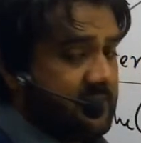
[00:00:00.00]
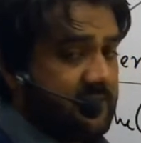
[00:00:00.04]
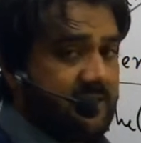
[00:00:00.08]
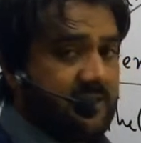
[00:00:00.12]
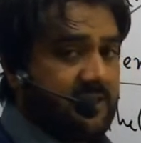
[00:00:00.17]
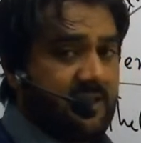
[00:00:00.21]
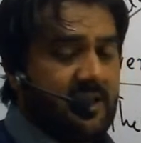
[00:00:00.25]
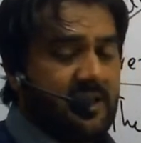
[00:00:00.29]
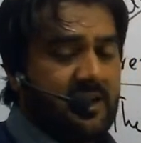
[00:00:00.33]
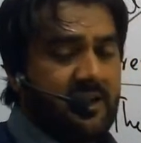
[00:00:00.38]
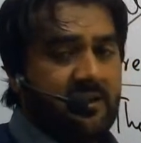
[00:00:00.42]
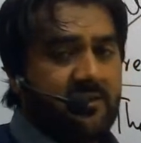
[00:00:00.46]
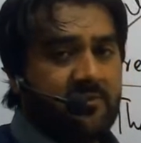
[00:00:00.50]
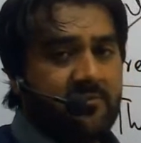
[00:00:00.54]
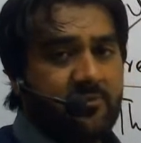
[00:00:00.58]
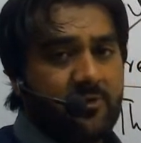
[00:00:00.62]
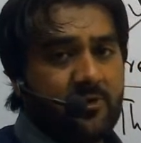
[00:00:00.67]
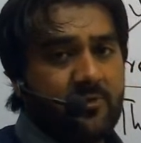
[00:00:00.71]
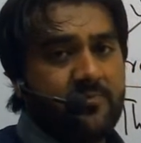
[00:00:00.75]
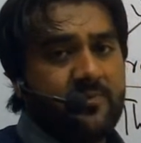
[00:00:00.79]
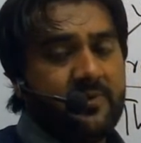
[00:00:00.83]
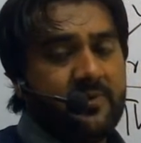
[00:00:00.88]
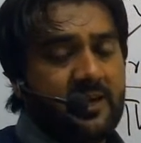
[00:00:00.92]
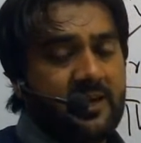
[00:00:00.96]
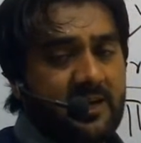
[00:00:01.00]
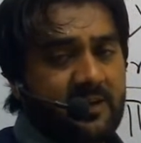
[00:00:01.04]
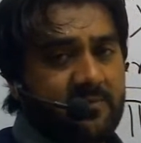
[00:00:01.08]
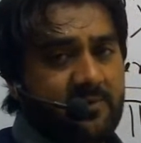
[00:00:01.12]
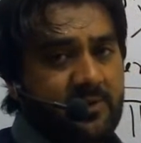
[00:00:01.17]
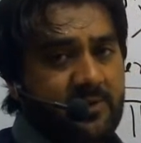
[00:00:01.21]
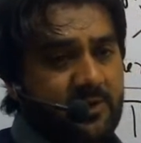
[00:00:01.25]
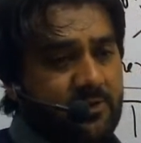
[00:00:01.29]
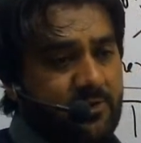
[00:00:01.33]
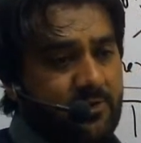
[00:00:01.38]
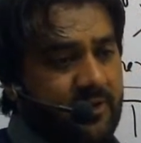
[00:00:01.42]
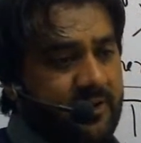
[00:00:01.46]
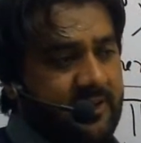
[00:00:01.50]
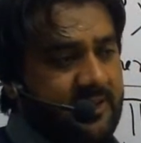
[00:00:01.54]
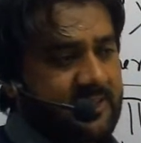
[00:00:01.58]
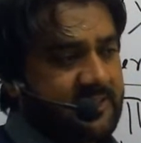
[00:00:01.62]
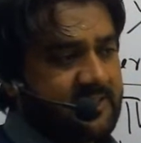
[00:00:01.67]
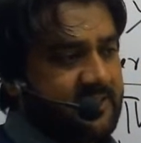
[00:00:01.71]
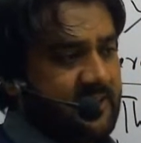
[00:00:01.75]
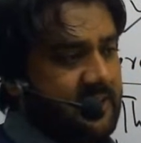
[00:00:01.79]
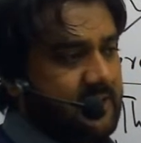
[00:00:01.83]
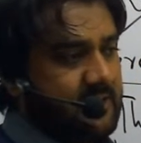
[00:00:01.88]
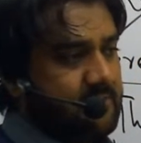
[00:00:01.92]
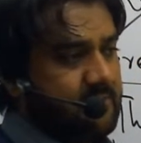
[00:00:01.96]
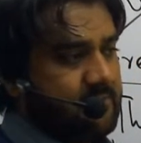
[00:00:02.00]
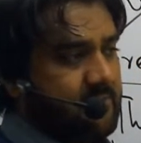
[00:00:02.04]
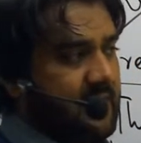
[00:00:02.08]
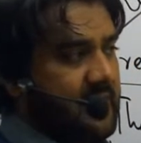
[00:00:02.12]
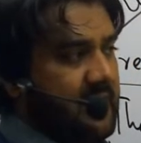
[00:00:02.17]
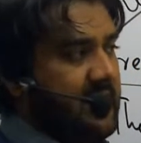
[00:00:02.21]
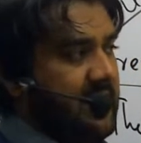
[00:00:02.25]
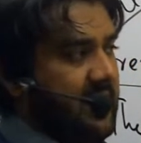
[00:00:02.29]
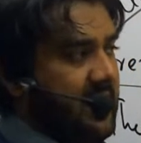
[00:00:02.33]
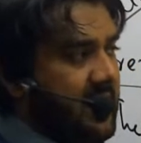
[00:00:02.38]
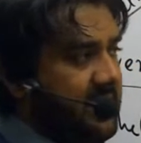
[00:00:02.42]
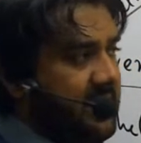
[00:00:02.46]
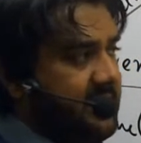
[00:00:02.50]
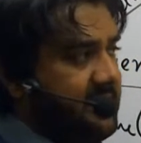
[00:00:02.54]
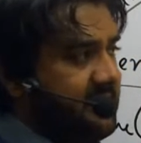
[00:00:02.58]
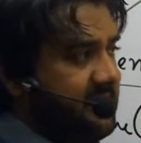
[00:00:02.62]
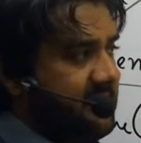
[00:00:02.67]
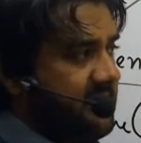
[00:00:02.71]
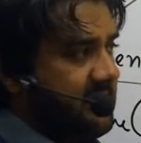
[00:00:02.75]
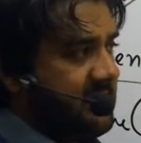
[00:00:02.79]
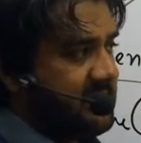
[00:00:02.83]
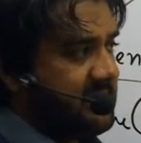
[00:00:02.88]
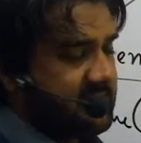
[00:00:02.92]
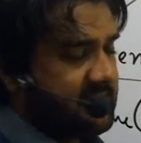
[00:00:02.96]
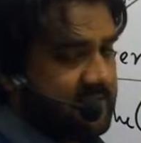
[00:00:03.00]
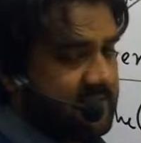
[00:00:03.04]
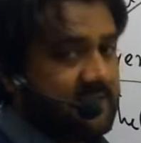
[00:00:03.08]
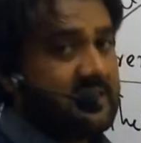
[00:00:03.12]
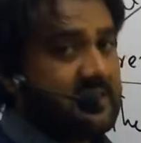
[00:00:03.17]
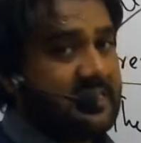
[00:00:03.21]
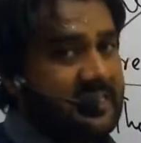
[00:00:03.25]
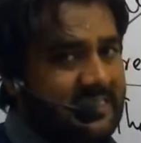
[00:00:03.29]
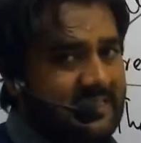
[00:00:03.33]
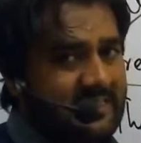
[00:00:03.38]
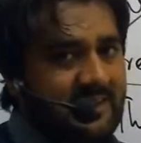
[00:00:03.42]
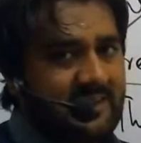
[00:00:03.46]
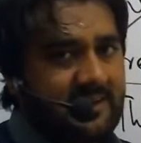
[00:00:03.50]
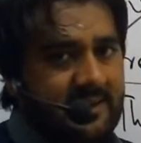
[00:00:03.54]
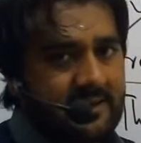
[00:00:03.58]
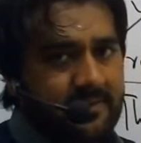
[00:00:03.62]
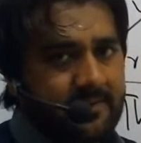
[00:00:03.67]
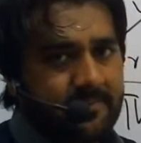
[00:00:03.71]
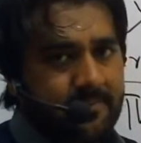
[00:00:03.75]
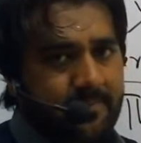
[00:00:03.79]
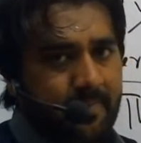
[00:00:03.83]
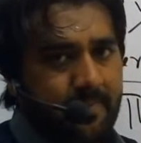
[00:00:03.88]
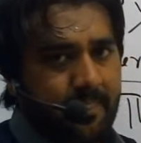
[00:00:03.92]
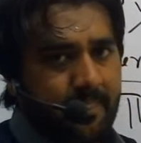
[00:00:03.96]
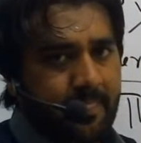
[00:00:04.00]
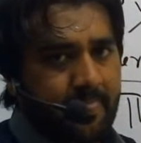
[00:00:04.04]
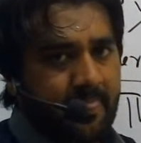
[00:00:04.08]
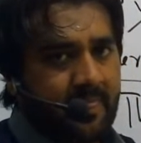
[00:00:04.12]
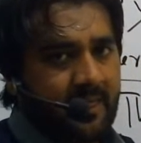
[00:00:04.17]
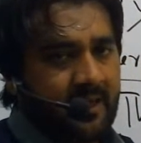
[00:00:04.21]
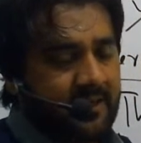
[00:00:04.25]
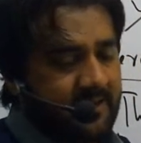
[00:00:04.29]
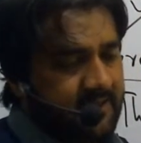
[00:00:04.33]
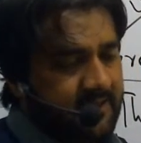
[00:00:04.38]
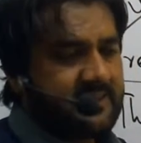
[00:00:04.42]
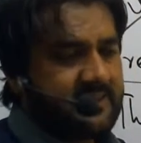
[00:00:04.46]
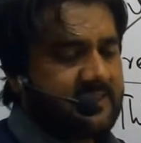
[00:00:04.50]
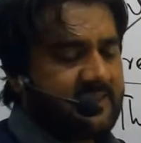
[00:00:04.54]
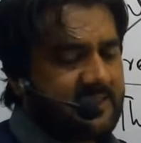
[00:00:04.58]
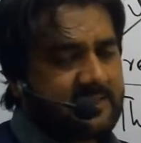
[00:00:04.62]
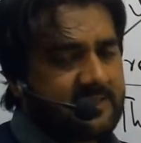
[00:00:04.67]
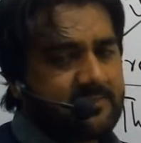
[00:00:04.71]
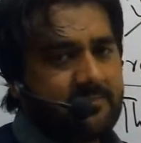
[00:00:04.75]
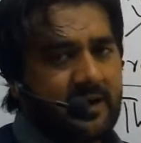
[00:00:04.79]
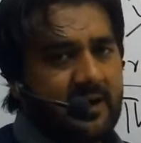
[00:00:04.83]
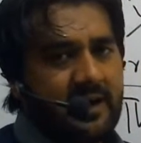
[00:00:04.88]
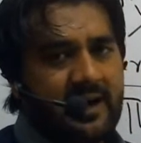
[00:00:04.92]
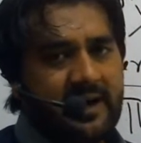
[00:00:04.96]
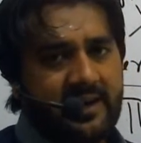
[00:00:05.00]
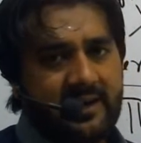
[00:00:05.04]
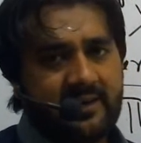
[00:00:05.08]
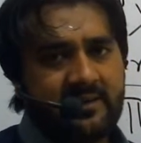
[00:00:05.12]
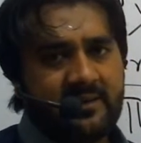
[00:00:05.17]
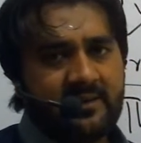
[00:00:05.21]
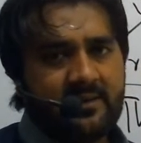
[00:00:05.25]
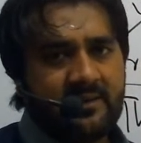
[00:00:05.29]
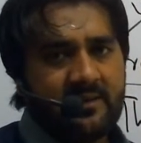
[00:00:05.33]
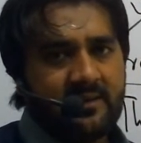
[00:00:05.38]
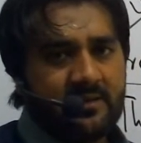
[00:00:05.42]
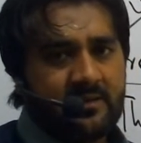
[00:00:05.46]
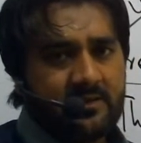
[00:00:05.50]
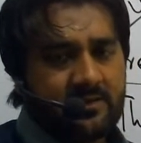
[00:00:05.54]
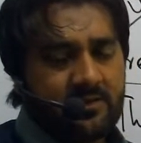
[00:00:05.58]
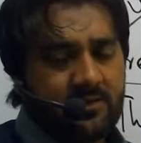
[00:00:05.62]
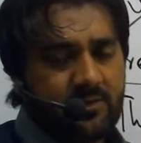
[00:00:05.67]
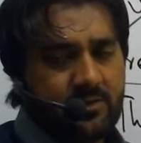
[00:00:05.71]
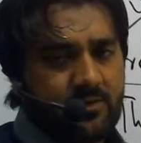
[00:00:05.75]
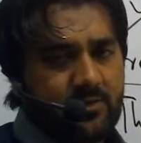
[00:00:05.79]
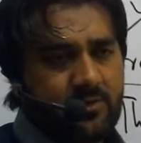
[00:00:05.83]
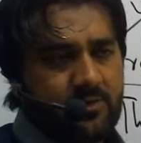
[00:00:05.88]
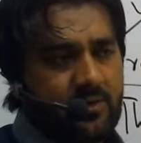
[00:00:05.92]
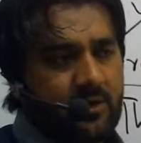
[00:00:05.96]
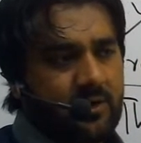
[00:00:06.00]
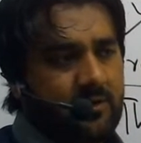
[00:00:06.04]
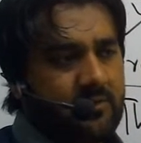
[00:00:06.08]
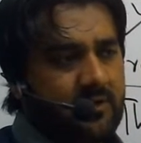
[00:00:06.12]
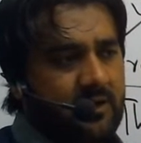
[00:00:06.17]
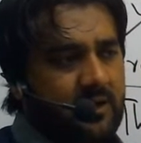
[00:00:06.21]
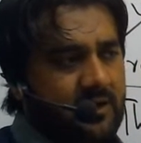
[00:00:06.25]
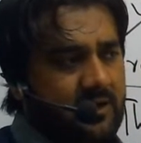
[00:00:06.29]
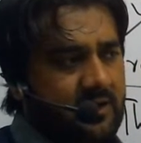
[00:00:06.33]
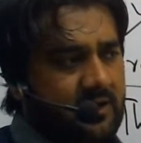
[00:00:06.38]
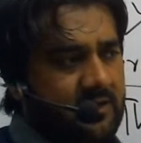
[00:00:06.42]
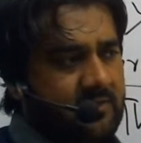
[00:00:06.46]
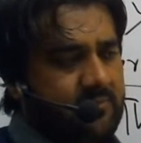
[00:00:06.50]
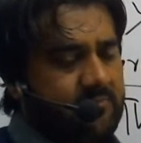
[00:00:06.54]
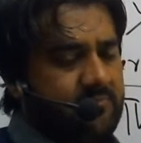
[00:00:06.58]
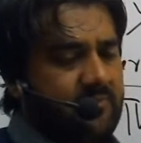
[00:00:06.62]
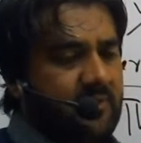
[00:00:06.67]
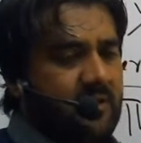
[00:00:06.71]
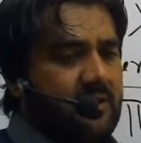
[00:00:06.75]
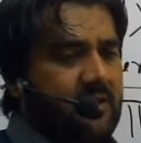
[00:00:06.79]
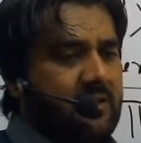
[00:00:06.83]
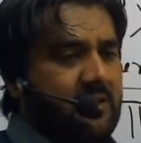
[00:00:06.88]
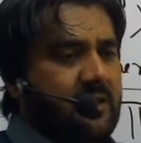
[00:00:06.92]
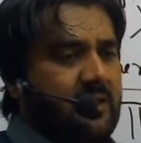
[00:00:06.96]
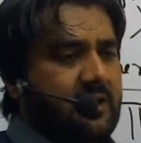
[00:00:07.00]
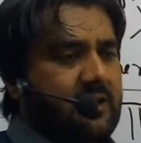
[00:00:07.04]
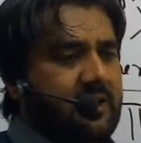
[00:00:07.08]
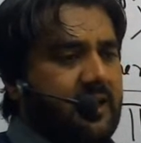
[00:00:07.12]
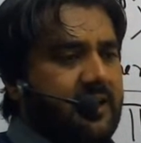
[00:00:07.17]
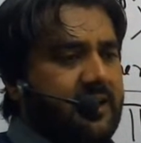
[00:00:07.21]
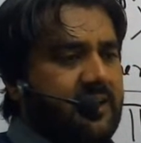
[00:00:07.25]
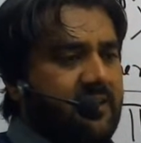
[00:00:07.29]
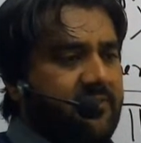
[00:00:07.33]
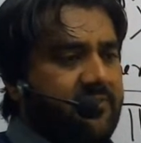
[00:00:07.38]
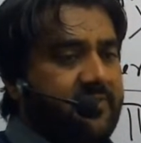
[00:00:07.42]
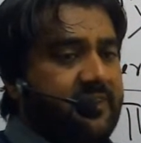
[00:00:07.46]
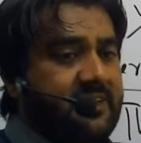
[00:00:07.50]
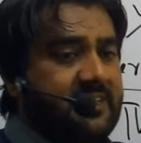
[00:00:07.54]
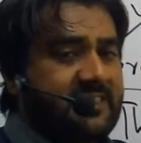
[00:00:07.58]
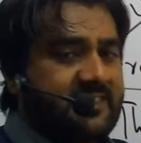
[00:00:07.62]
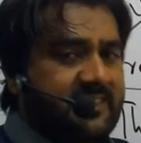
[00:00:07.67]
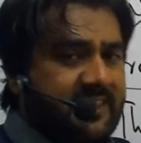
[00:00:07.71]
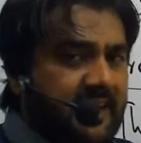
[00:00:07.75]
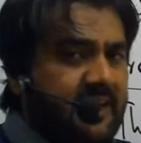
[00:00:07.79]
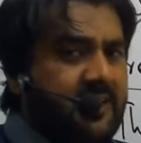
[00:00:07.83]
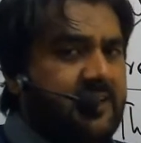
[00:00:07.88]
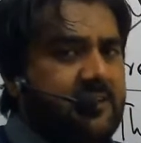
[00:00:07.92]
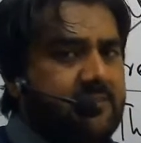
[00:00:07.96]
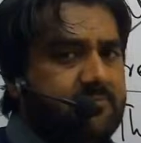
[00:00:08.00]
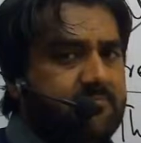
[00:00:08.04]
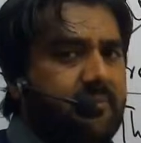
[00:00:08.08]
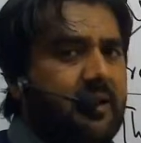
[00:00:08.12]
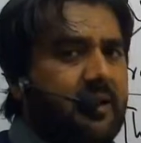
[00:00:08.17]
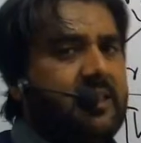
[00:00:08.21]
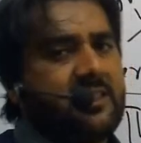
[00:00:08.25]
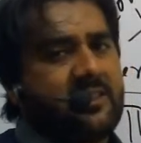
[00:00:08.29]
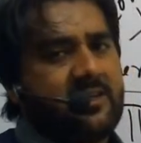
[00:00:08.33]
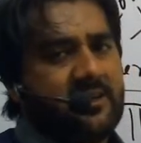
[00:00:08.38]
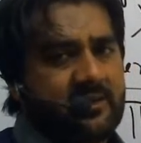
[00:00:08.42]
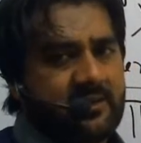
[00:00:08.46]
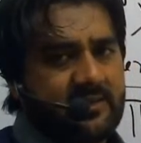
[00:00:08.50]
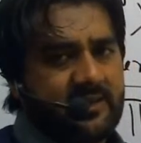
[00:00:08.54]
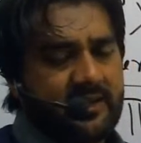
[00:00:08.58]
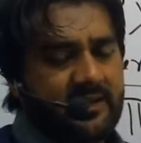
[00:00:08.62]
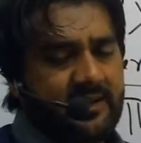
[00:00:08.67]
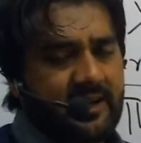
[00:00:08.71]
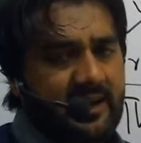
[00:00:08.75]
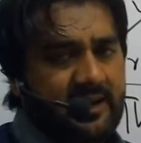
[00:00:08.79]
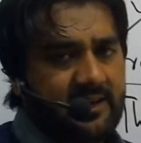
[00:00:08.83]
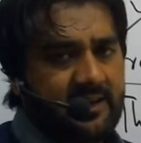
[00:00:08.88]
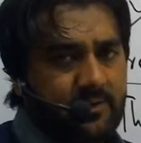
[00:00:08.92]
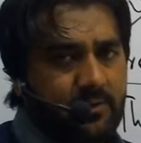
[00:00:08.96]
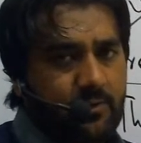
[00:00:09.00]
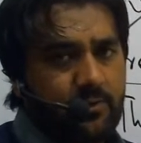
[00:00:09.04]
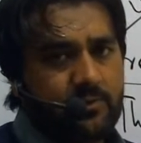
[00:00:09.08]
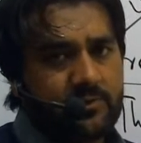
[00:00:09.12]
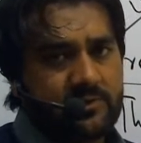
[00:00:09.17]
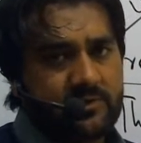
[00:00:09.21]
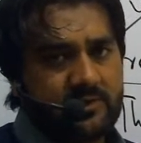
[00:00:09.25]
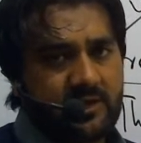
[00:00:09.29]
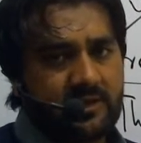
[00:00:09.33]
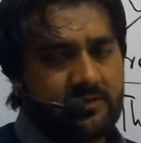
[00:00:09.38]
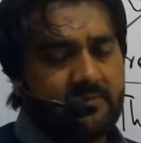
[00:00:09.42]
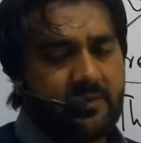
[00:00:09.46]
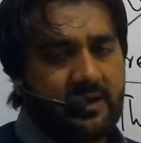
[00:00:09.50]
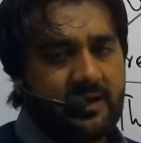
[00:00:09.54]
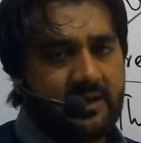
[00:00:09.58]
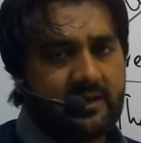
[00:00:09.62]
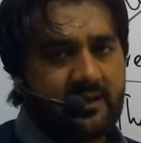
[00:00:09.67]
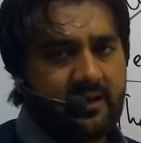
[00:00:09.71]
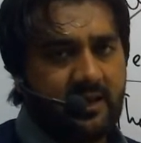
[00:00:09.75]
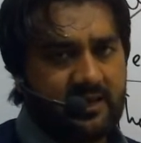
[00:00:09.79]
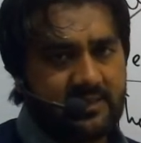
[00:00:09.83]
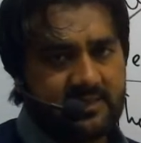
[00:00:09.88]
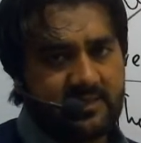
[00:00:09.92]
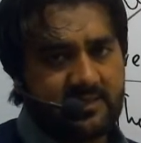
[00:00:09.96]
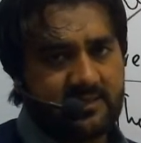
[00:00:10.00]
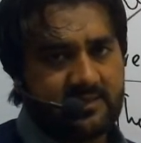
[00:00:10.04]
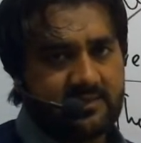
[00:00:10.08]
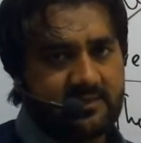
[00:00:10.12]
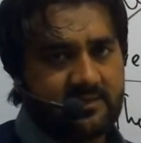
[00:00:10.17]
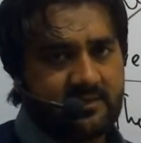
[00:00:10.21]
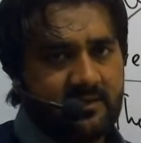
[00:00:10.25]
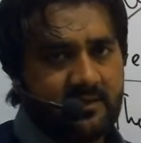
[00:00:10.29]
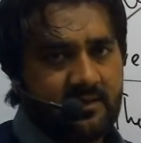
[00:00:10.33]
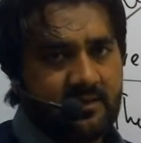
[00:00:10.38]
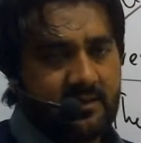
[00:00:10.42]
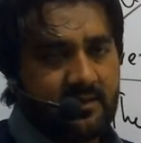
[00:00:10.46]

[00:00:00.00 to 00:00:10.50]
they would be able to understand my ideas easily. This is my, a kind of distinct method that I use in my classes.